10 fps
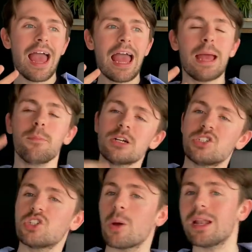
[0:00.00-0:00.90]
it might
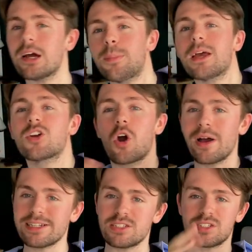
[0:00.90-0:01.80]
show a little bit of
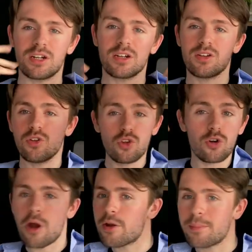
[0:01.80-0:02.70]
guidance on your
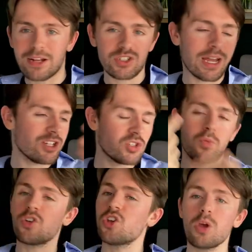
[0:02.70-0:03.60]
own imagination,
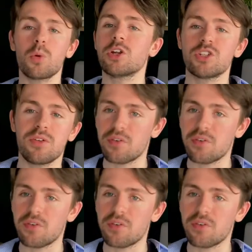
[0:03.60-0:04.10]
what you want to do for